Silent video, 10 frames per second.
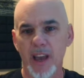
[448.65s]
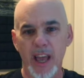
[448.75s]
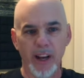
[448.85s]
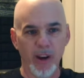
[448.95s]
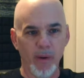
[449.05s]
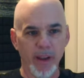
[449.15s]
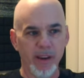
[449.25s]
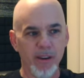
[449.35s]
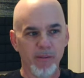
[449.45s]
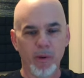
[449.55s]
and going
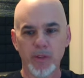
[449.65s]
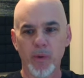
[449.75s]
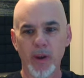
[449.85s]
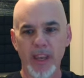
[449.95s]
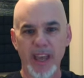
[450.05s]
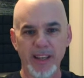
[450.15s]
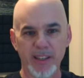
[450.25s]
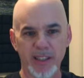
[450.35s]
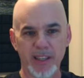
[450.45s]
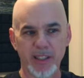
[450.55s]
128 to
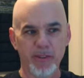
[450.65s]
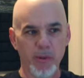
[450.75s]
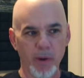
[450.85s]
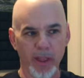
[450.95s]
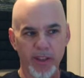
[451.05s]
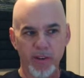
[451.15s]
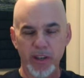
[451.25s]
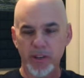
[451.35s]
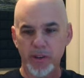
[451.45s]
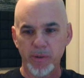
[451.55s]
64 to
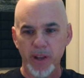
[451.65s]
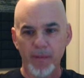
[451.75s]
32,